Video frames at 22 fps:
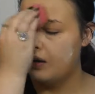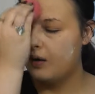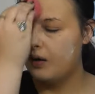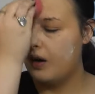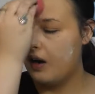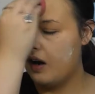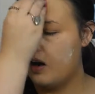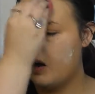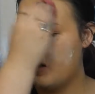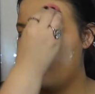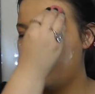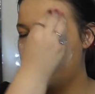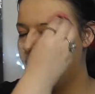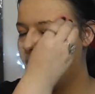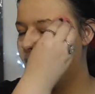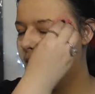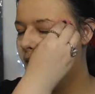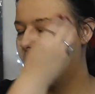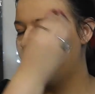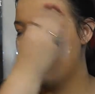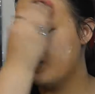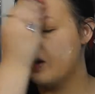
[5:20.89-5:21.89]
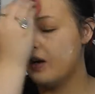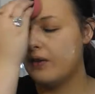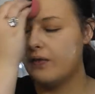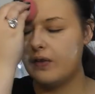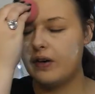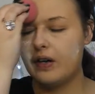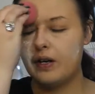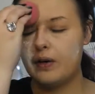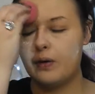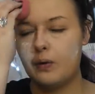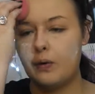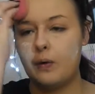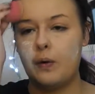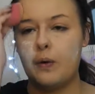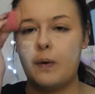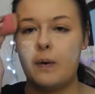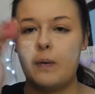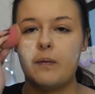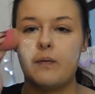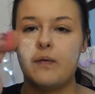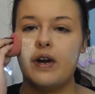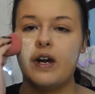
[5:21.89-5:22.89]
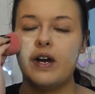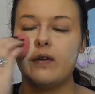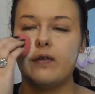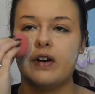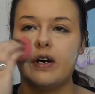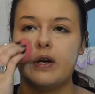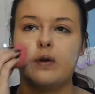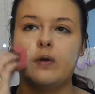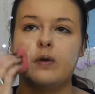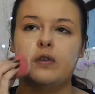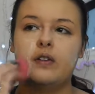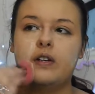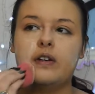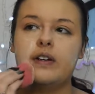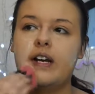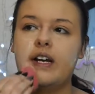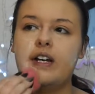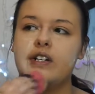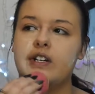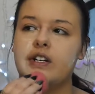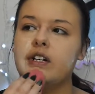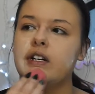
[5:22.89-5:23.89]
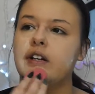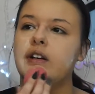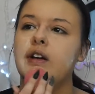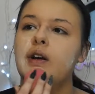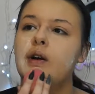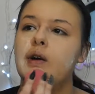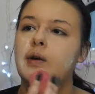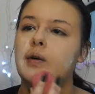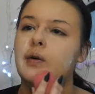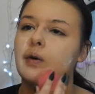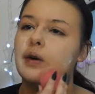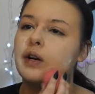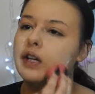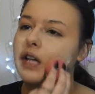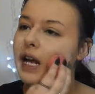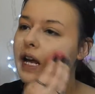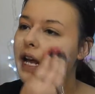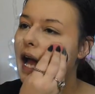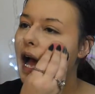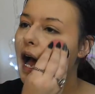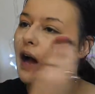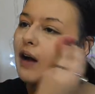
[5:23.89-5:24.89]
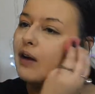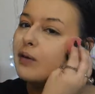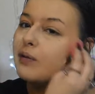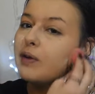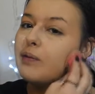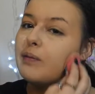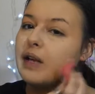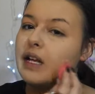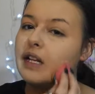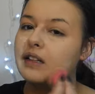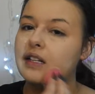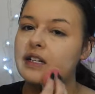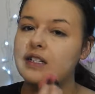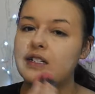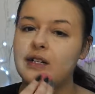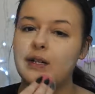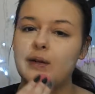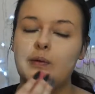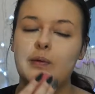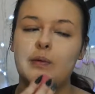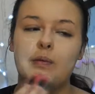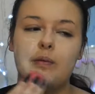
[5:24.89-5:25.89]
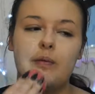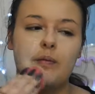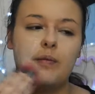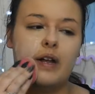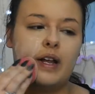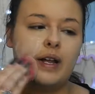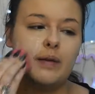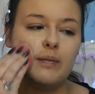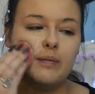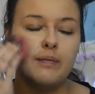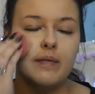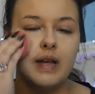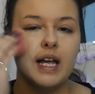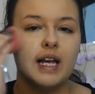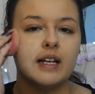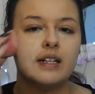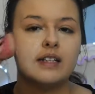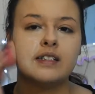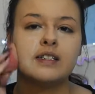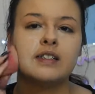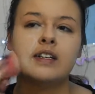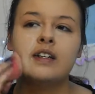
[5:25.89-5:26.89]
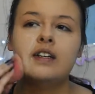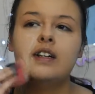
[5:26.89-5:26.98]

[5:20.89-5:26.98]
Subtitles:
Very, very cool. Very, very cool location. We're like, how do we make these two, like, mix?